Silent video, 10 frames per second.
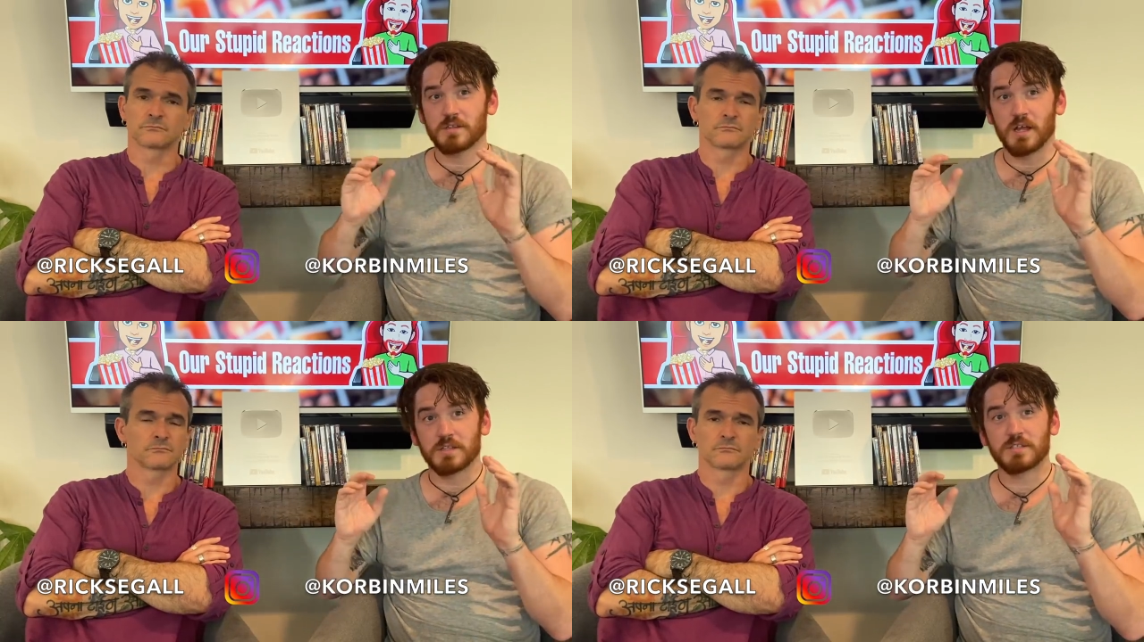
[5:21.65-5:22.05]

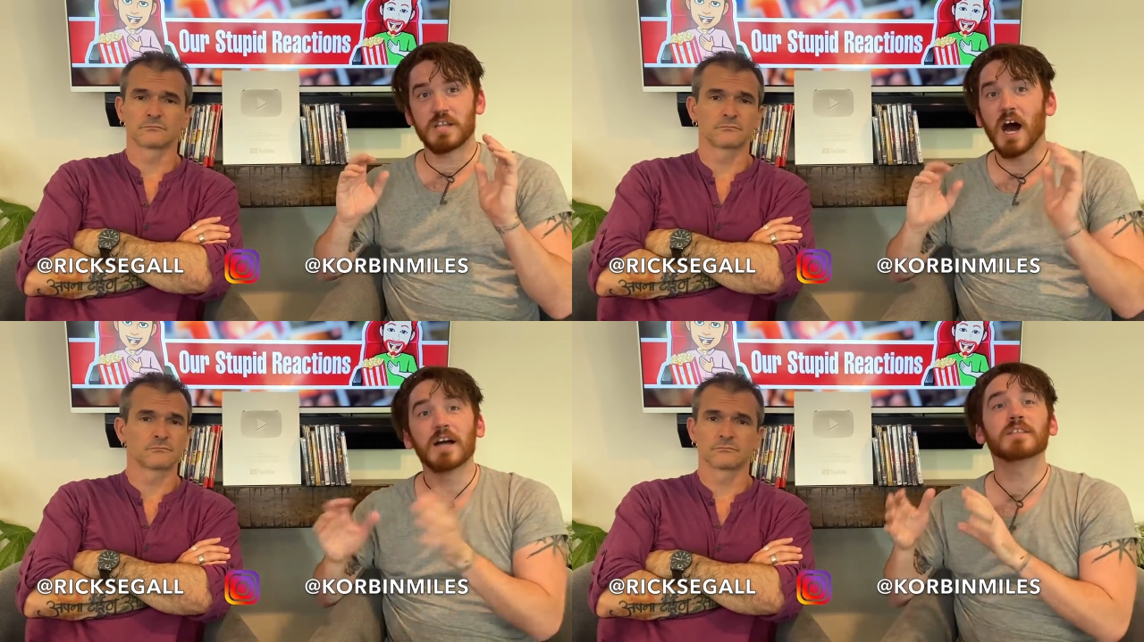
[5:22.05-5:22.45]
Speaker 1: a
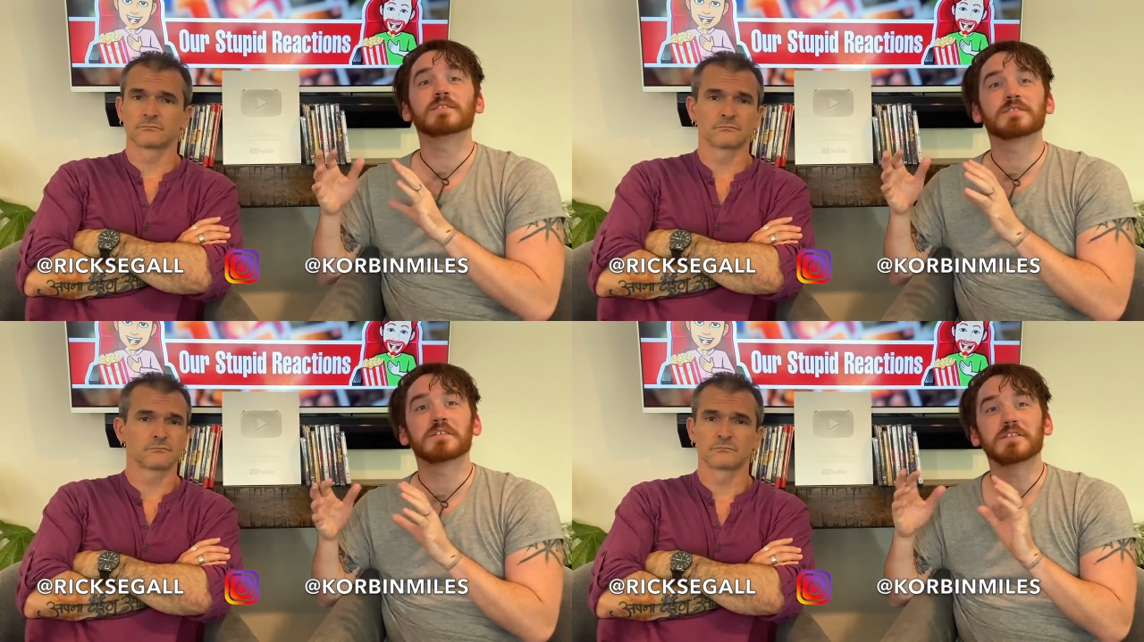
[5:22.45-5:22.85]

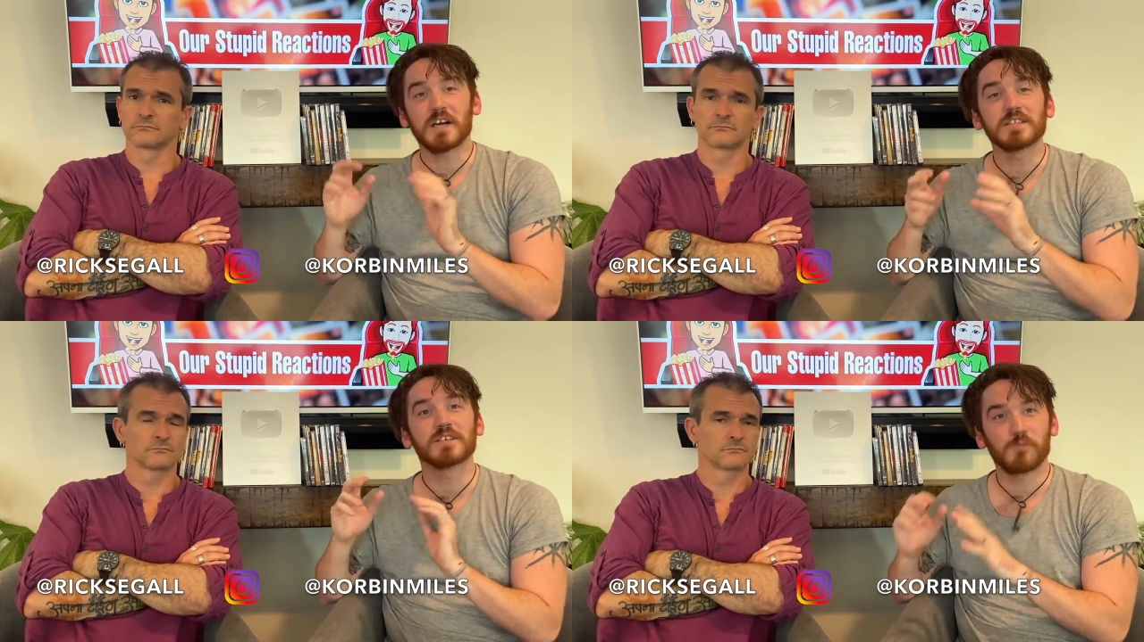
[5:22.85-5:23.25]
tons and
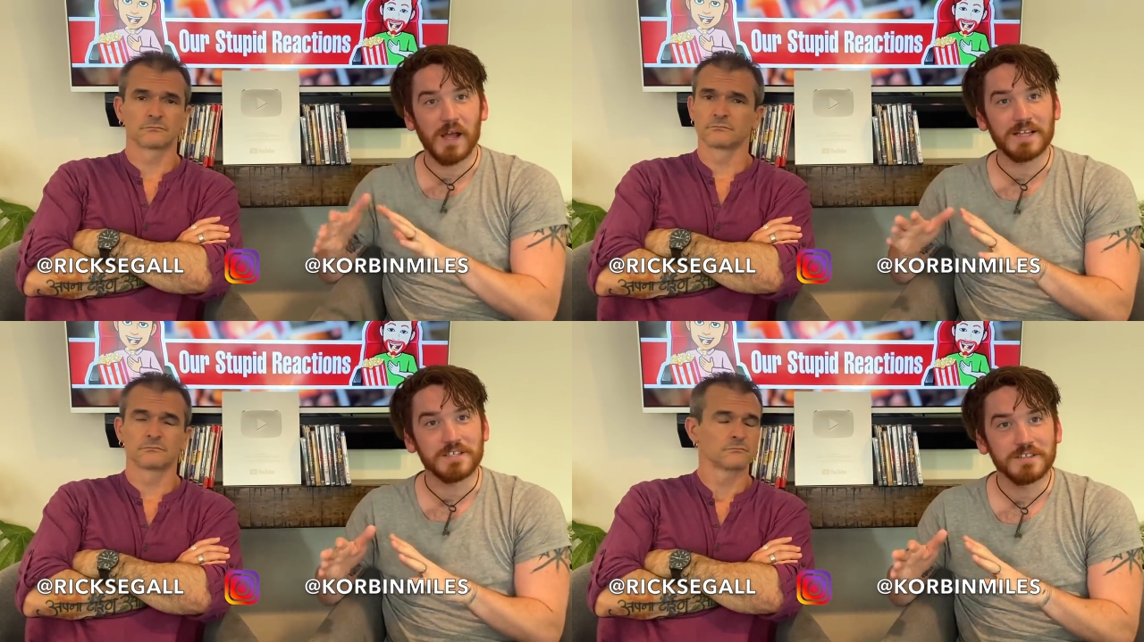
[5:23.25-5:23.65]
tons of
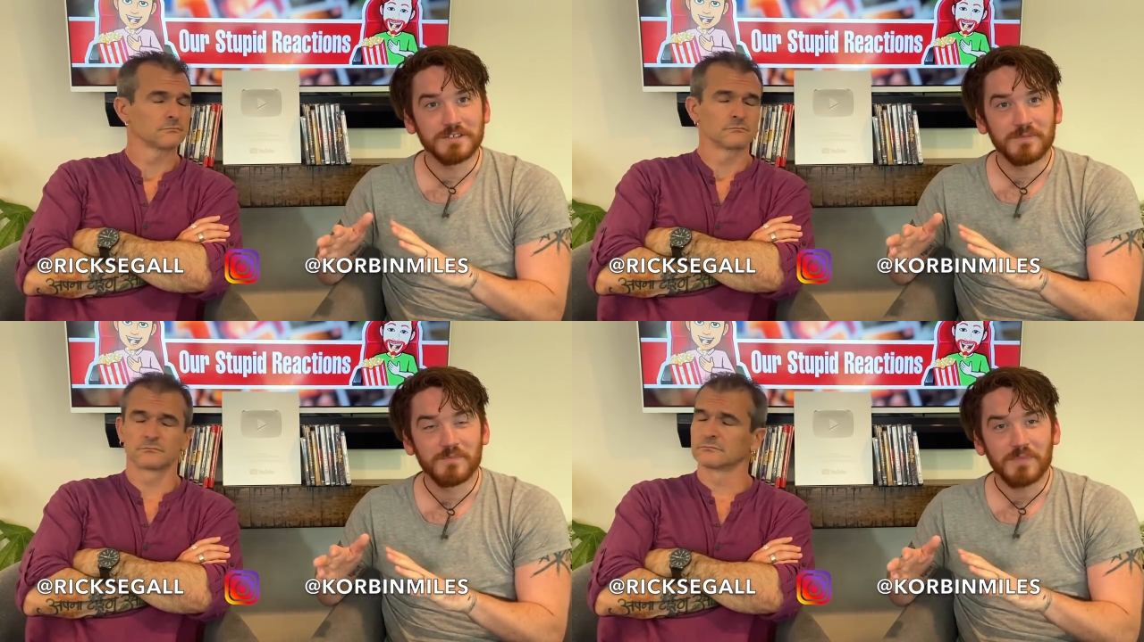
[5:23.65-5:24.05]
weight
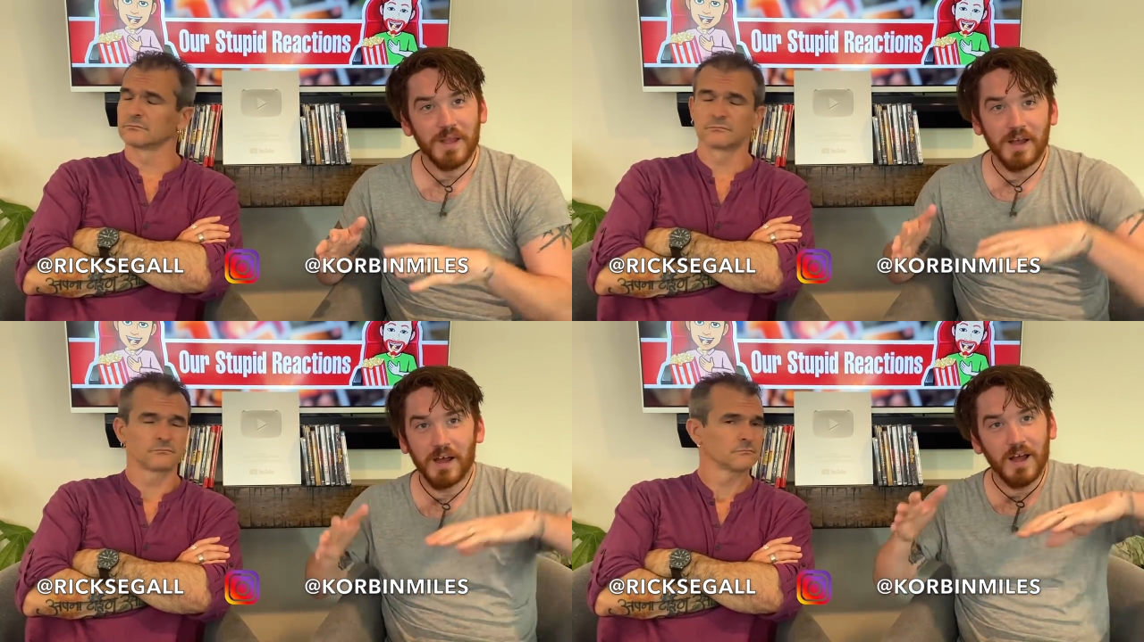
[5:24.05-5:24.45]

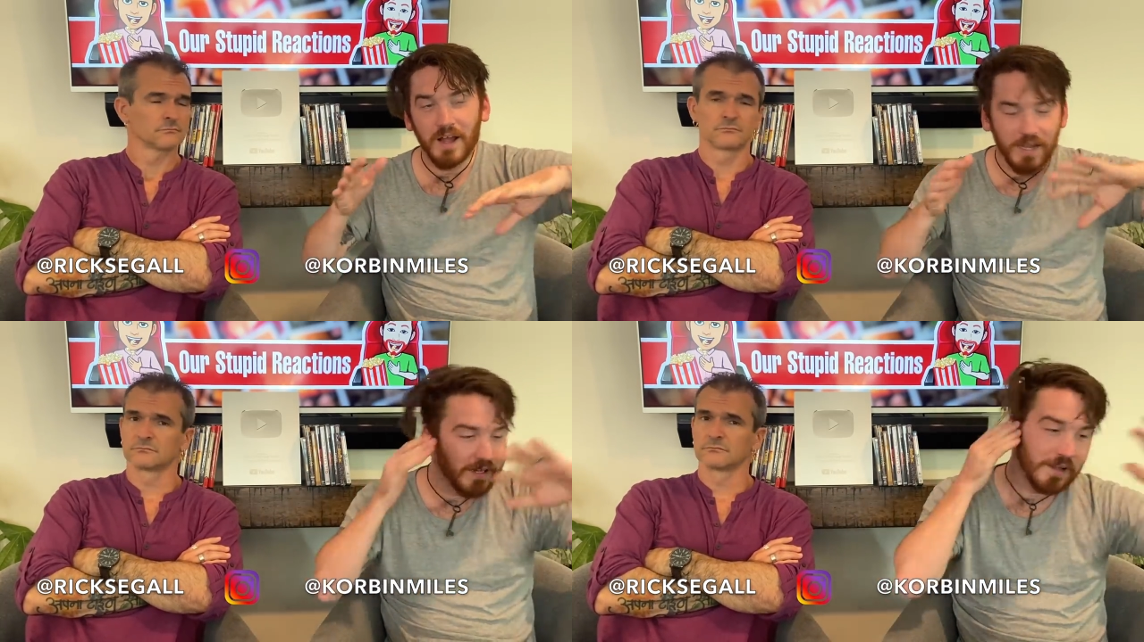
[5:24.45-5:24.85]

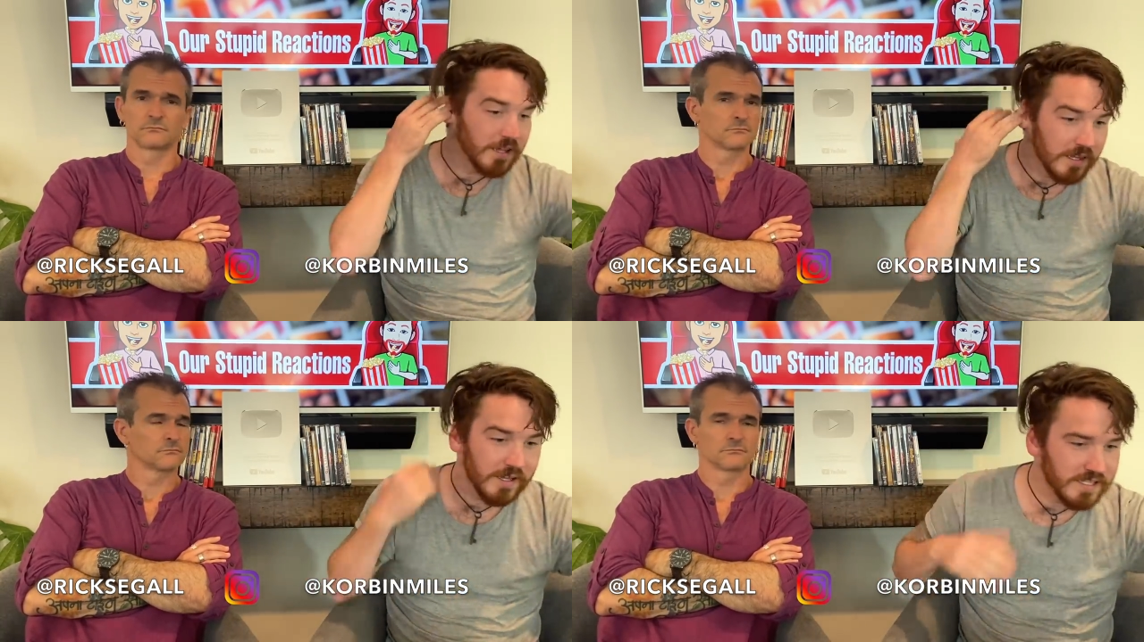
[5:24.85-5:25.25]
and
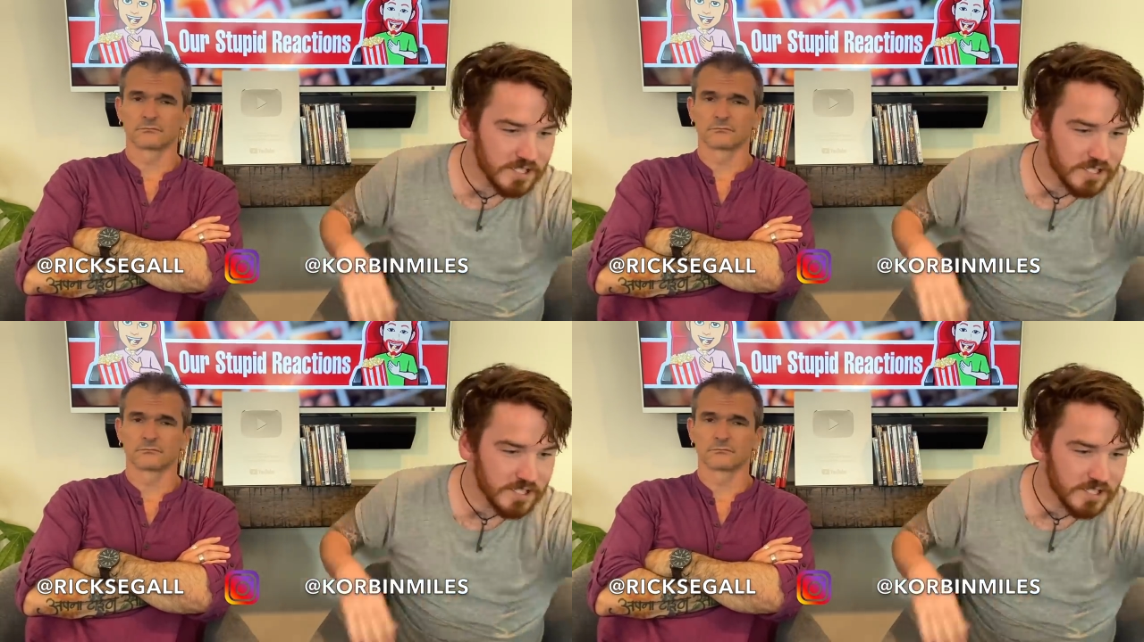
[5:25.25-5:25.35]
uh, it's